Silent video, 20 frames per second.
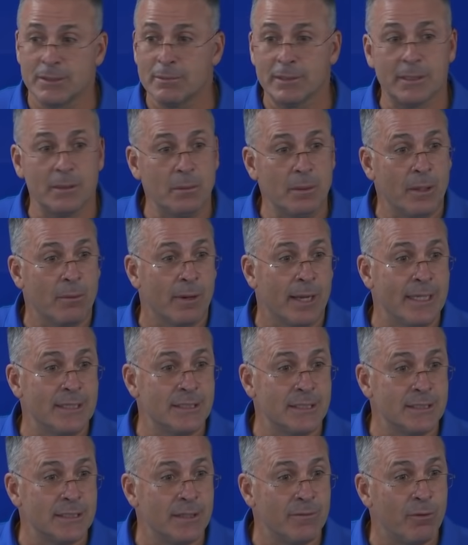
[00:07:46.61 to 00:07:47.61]
I mean, they, they, were
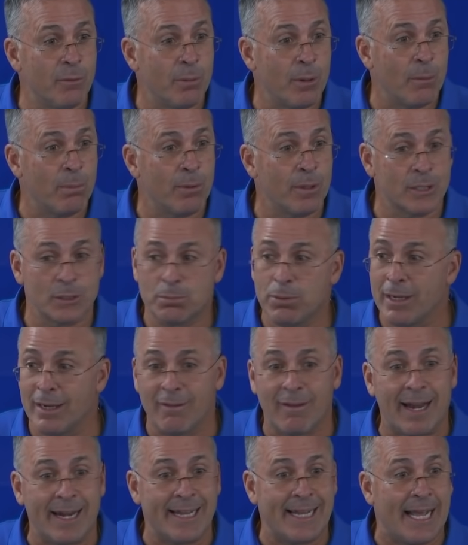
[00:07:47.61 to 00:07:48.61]
ACC football players, played a
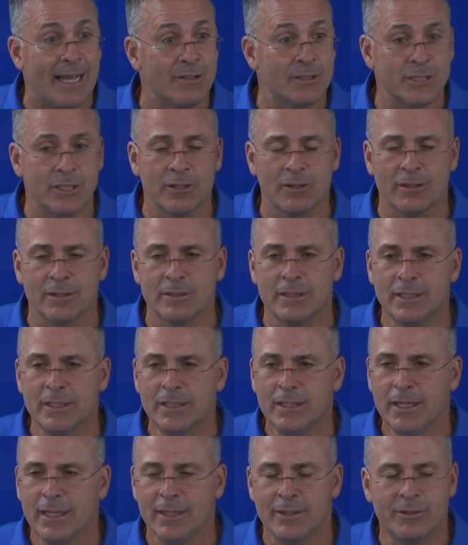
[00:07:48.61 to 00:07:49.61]
lot of downs here, and,
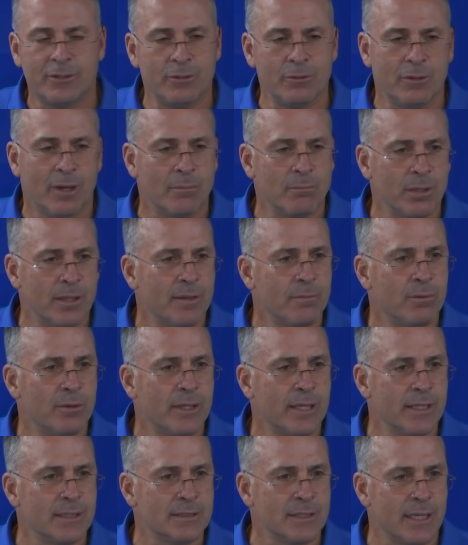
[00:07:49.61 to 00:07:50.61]
and two unbelievable
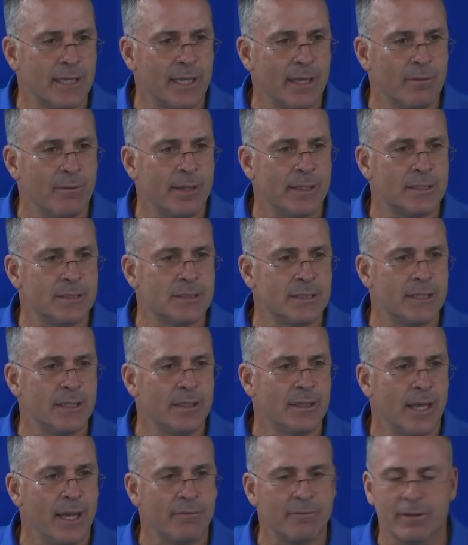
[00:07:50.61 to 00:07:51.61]
kids I can't wait to
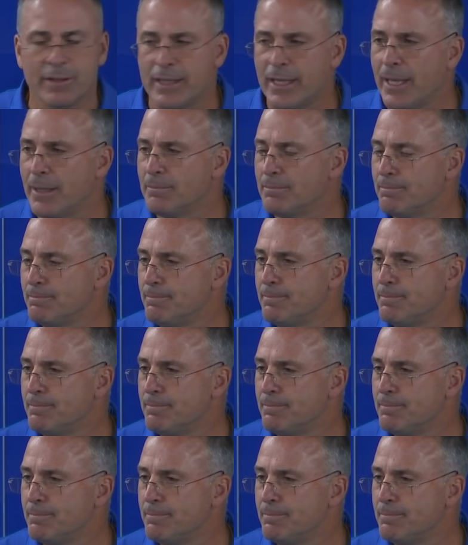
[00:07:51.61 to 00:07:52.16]
see after the game.